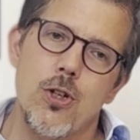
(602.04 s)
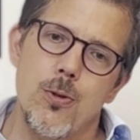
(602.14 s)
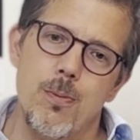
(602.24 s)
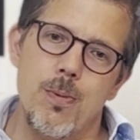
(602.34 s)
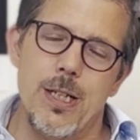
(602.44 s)

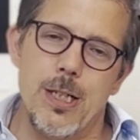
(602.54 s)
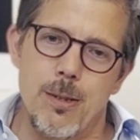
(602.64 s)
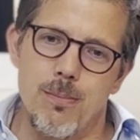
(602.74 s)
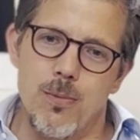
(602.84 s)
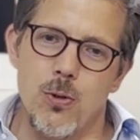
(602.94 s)
So
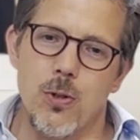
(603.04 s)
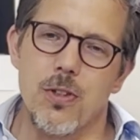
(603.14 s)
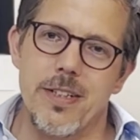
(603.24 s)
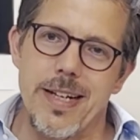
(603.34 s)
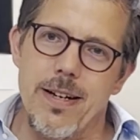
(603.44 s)
to
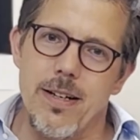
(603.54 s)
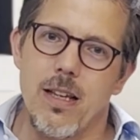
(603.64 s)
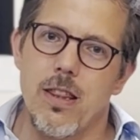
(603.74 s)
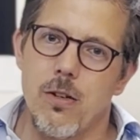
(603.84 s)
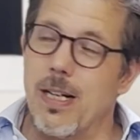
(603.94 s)
contain
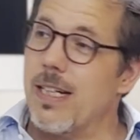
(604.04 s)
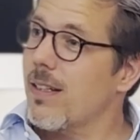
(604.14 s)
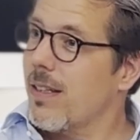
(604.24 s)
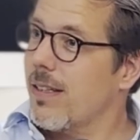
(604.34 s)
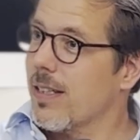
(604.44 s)
that
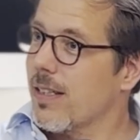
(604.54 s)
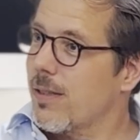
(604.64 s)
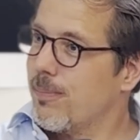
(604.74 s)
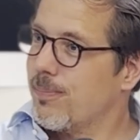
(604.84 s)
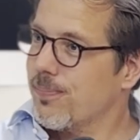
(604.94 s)
threat, I
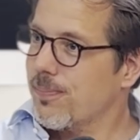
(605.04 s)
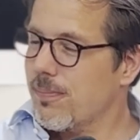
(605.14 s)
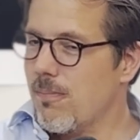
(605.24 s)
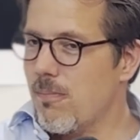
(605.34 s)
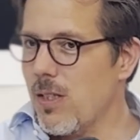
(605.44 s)
think
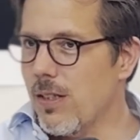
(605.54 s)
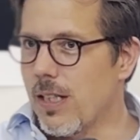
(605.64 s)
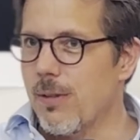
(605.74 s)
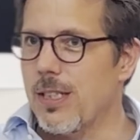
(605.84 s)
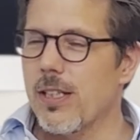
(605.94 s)

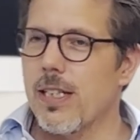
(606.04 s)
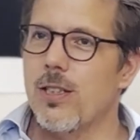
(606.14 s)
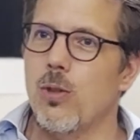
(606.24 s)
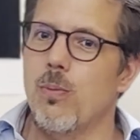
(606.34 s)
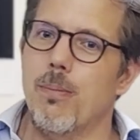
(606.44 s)
there is a
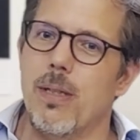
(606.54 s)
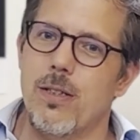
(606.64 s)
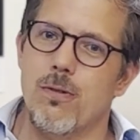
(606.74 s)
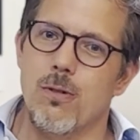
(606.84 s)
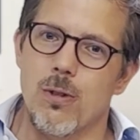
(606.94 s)
case to be
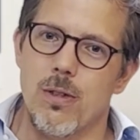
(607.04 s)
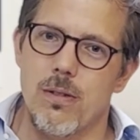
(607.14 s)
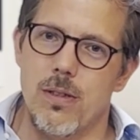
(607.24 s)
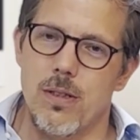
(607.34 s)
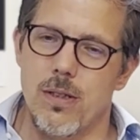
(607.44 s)
made
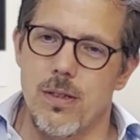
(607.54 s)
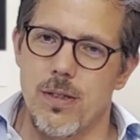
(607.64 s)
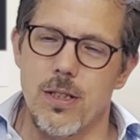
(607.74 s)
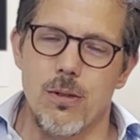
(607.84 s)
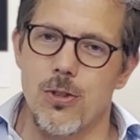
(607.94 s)
for,
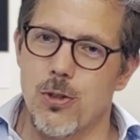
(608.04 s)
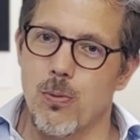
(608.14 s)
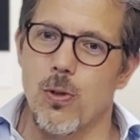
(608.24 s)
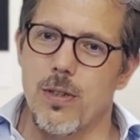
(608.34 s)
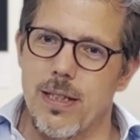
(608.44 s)
the
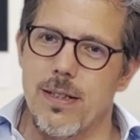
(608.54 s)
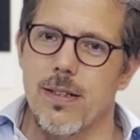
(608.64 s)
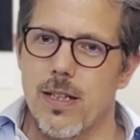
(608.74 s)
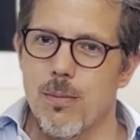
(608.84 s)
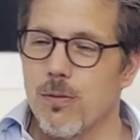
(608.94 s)
support at the
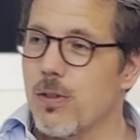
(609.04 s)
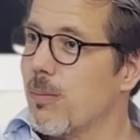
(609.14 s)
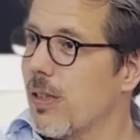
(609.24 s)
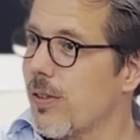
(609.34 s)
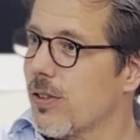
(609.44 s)
time of
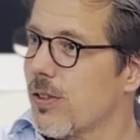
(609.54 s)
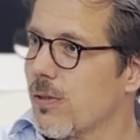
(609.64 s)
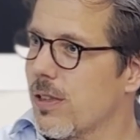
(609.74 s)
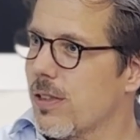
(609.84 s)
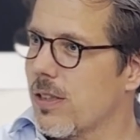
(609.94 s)
the Americans
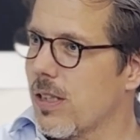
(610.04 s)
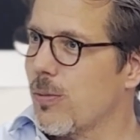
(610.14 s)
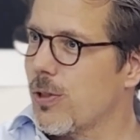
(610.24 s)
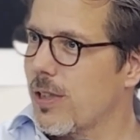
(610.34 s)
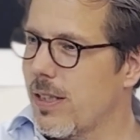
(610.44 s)
for the
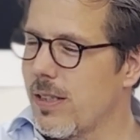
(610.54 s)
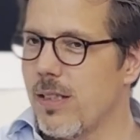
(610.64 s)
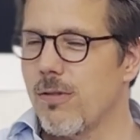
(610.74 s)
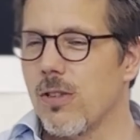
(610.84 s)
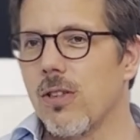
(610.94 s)
Saddam
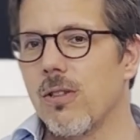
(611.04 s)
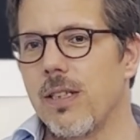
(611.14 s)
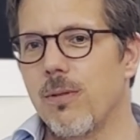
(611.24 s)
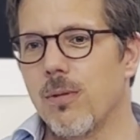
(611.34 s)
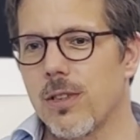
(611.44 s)
Hussein, even though
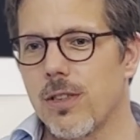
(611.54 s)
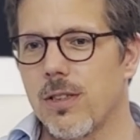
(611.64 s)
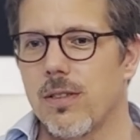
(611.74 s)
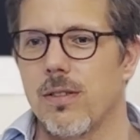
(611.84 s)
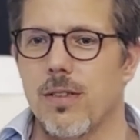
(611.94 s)
he
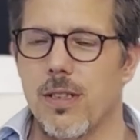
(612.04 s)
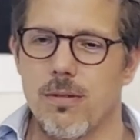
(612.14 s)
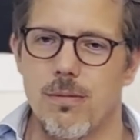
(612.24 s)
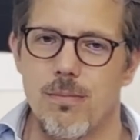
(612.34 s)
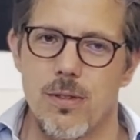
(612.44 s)
was,
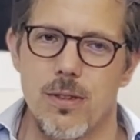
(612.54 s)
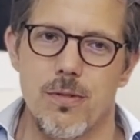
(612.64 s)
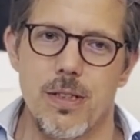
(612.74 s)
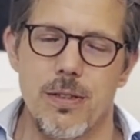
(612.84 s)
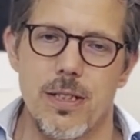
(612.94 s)

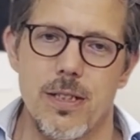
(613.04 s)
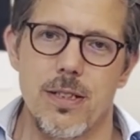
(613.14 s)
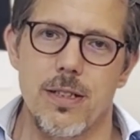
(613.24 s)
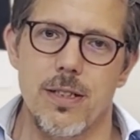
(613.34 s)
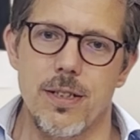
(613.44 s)
not very
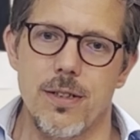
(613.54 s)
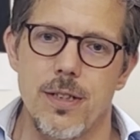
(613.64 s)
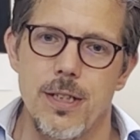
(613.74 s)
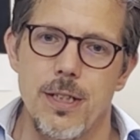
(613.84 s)
nice dictator.